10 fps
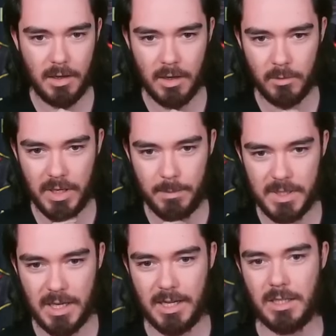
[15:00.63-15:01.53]
aren't really
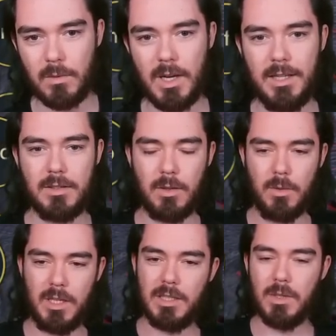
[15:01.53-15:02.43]
protecting, right? So
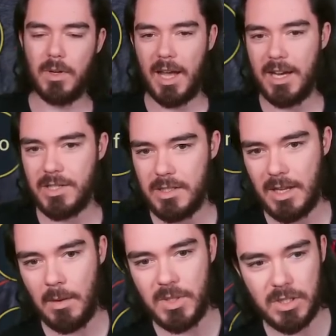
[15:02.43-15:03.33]
you can see Ragash's
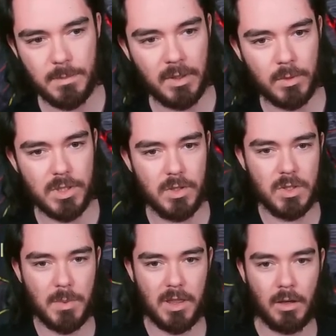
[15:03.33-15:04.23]
damage is being
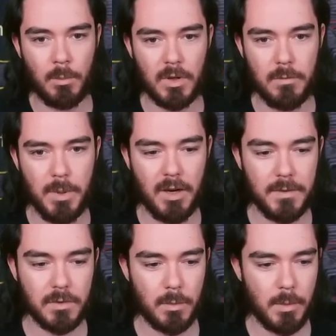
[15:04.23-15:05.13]
reduced by the number of
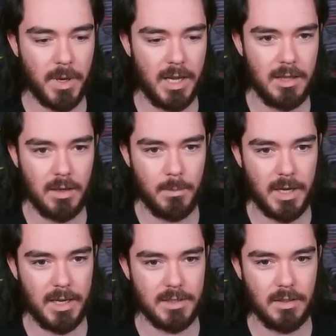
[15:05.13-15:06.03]
buffs from the Pythion
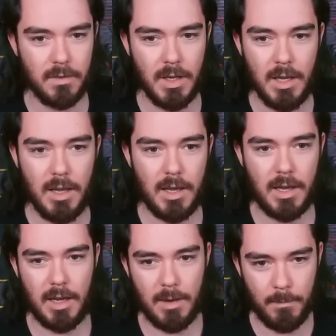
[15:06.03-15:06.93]
passive.
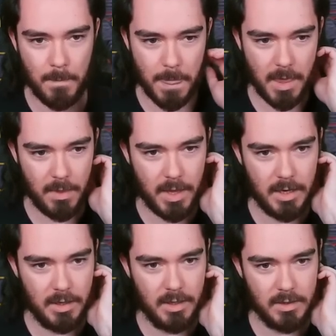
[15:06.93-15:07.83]
Um, and
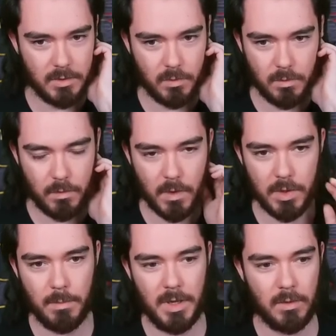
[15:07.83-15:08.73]
then he's
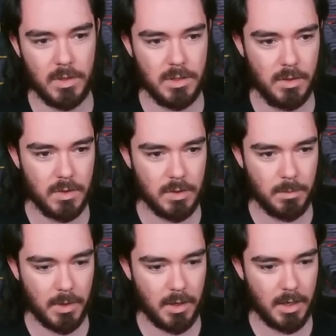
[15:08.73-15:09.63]
further being reduced
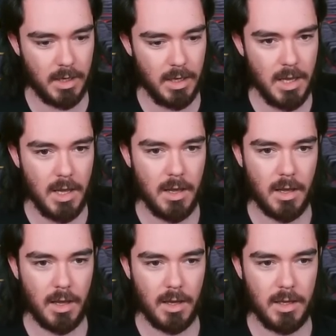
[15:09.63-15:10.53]
by
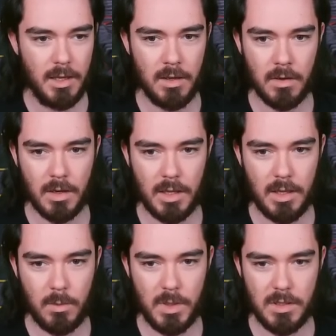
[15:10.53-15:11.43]
uh, here. I
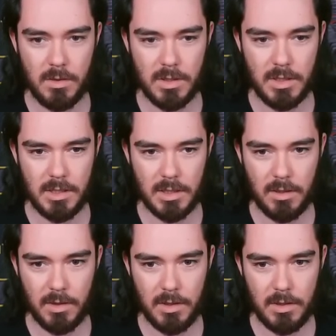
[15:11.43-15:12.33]
think we do just need to
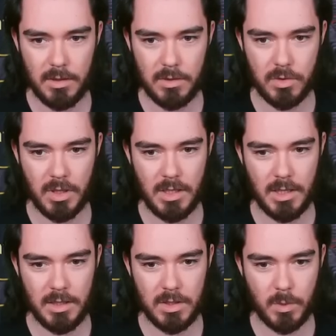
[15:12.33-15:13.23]
kill the
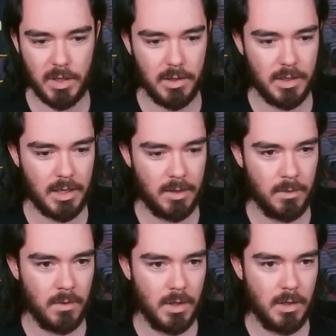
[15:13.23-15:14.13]
Trunda, just wear her
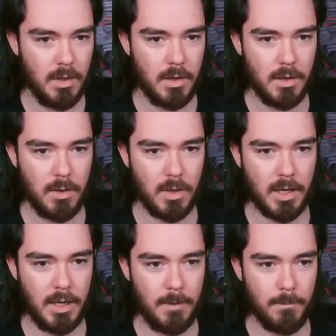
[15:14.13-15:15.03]
down.
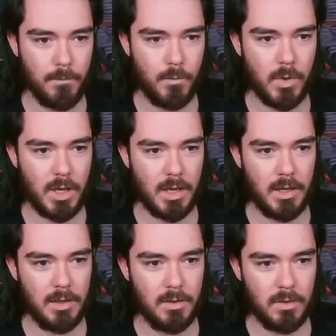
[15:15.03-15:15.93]
Okay.
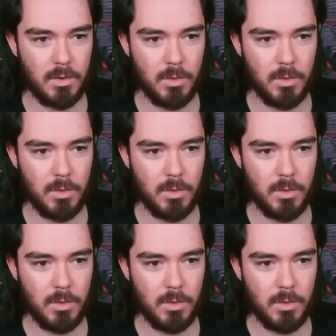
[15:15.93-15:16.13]
And